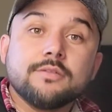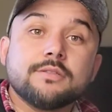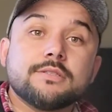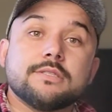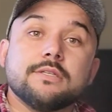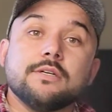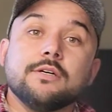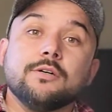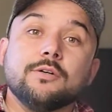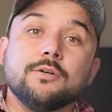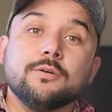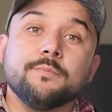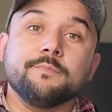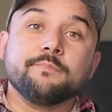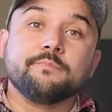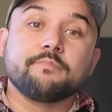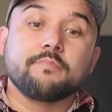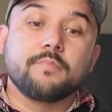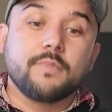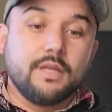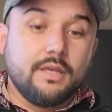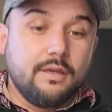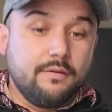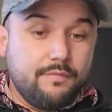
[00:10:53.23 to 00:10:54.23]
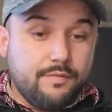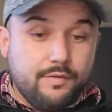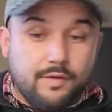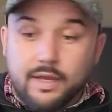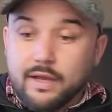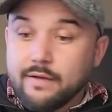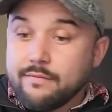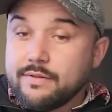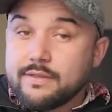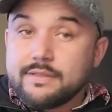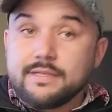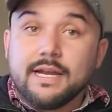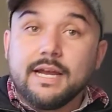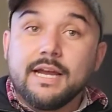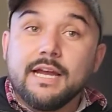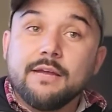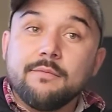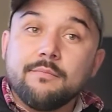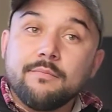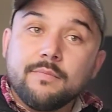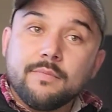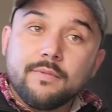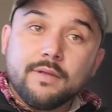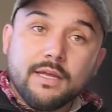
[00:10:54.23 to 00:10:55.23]
So if you have the
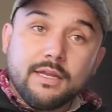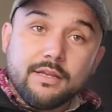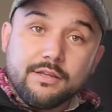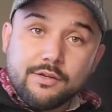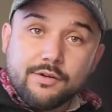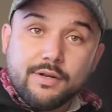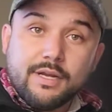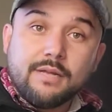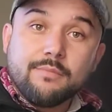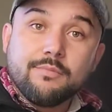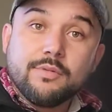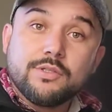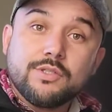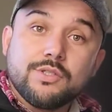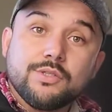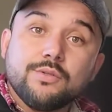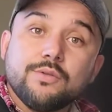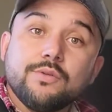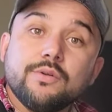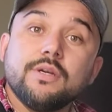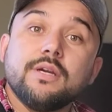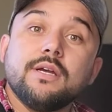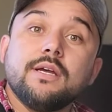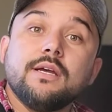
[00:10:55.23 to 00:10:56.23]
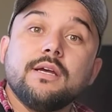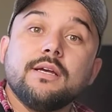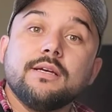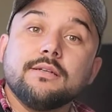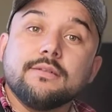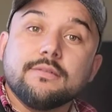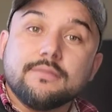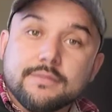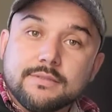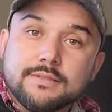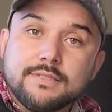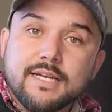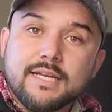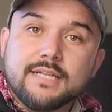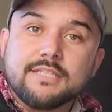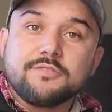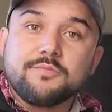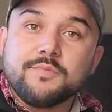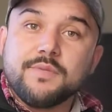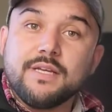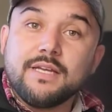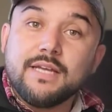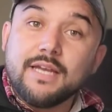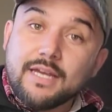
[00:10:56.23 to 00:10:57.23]
time and you're able to, test
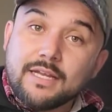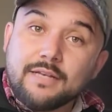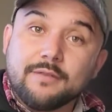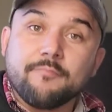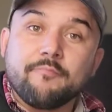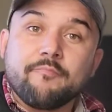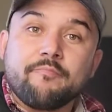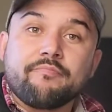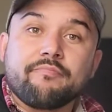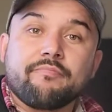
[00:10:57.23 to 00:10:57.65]
me again.